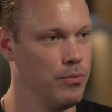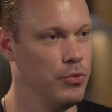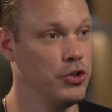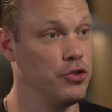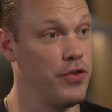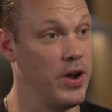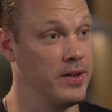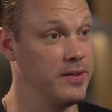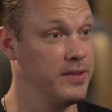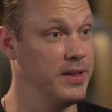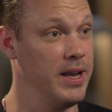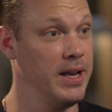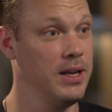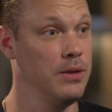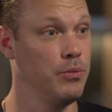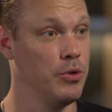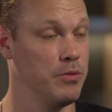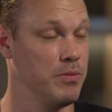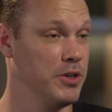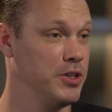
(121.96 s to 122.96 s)
We translate
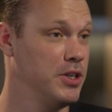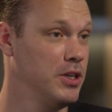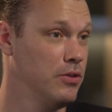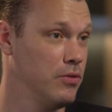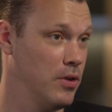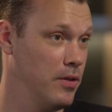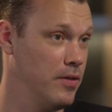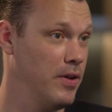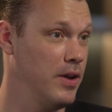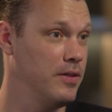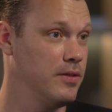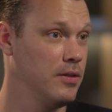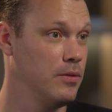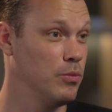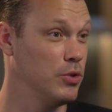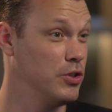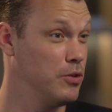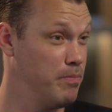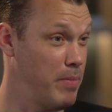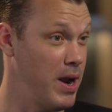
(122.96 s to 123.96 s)
it with machine translation,
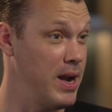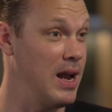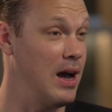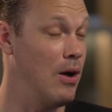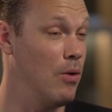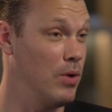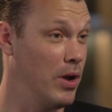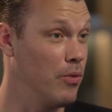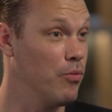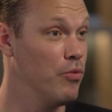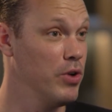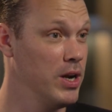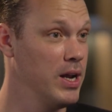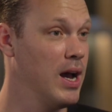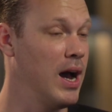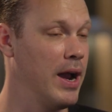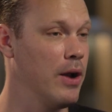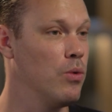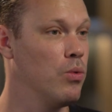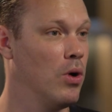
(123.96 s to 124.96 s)
which is by now like really
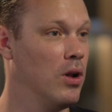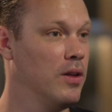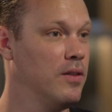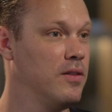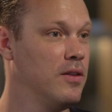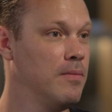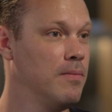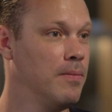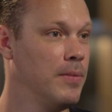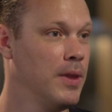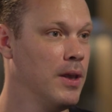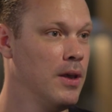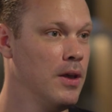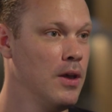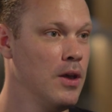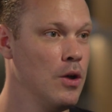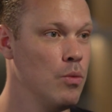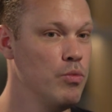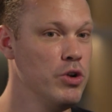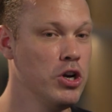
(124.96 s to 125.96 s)
high quality.
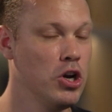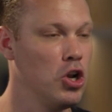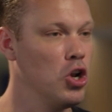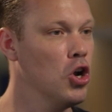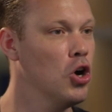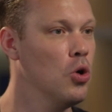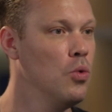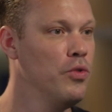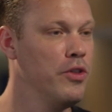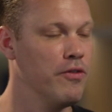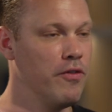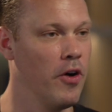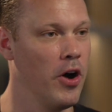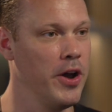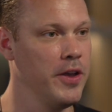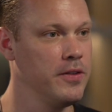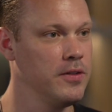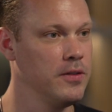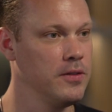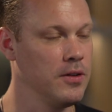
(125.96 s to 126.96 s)
We clone the
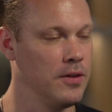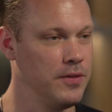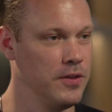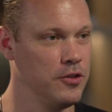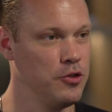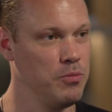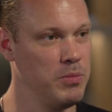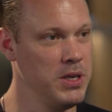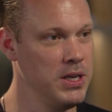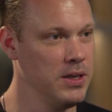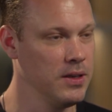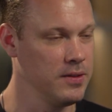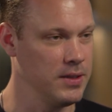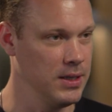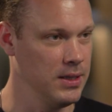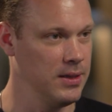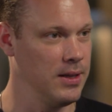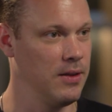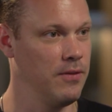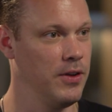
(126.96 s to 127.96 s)
voices of the speakers
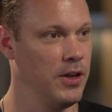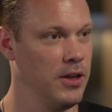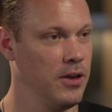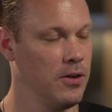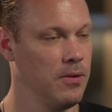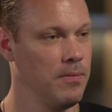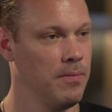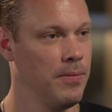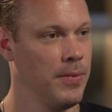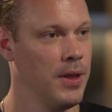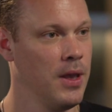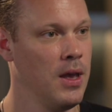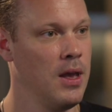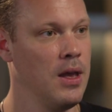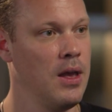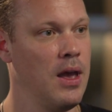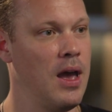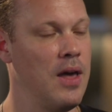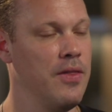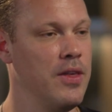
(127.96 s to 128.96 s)
in that video,
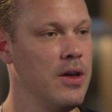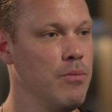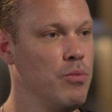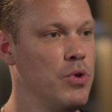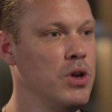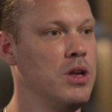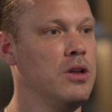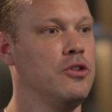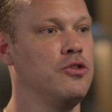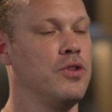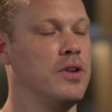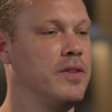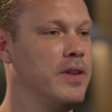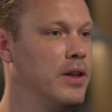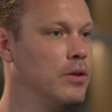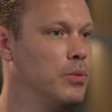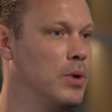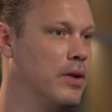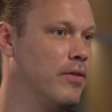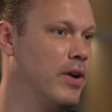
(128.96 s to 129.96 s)
and then we
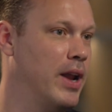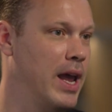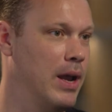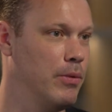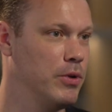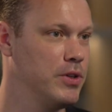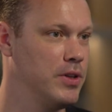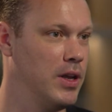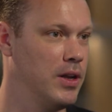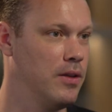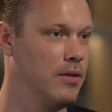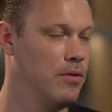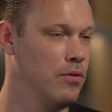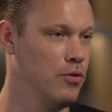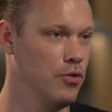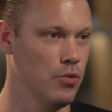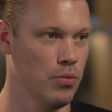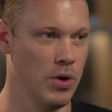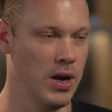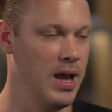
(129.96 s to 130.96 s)
translate whatever language that
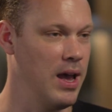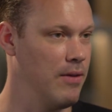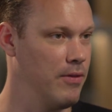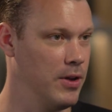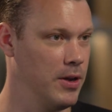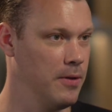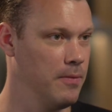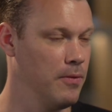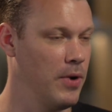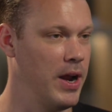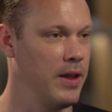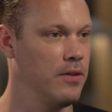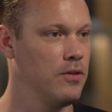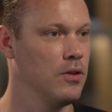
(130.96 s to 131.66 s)
you want to have it in, right?